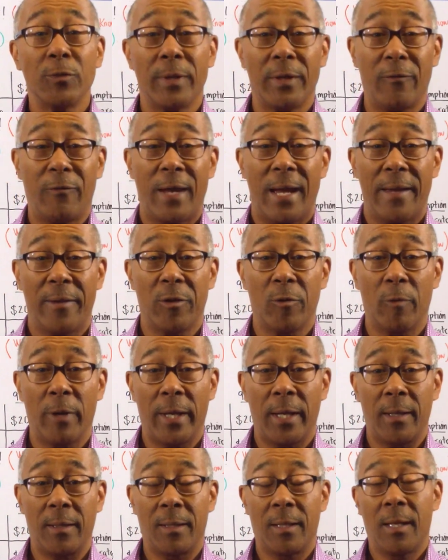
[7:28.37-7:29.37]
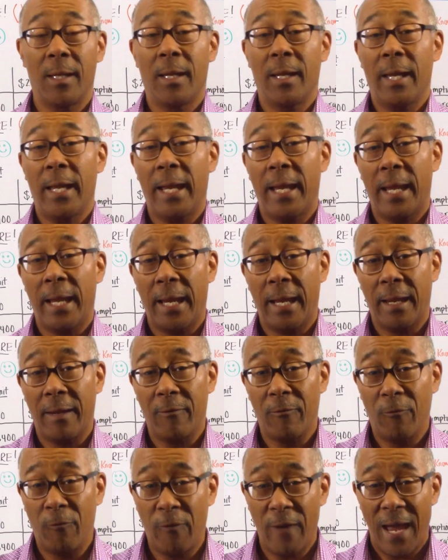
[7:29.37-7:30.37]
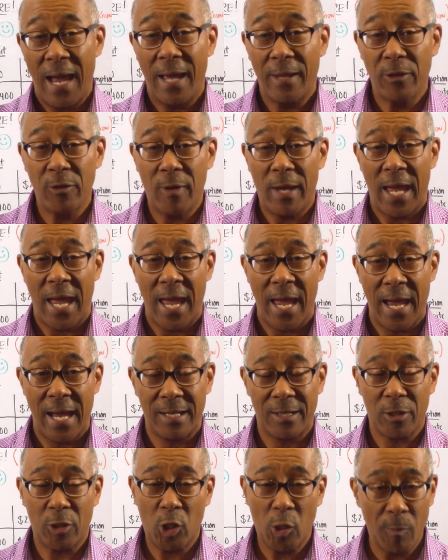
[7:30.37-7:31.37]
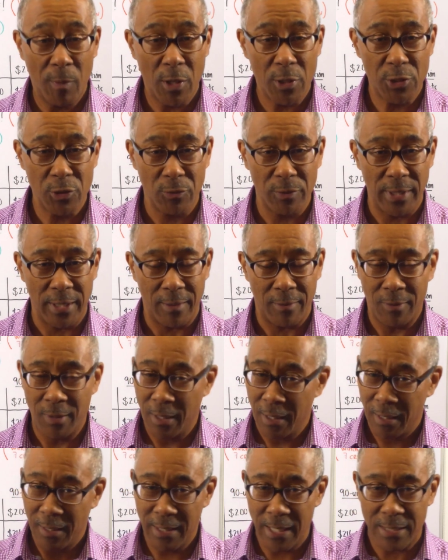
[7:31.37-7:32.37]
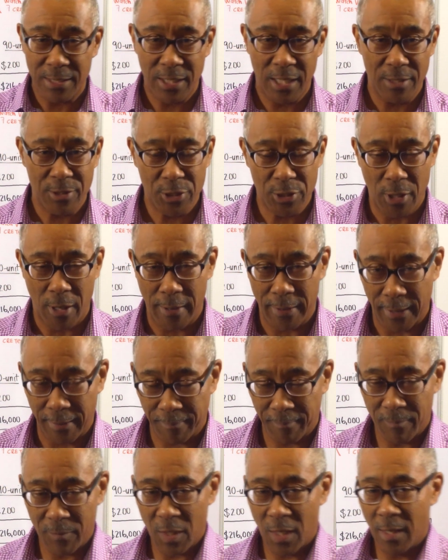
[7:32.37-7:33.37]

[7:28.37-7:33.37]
to evaluate a value-add commercial deal. Let's get started.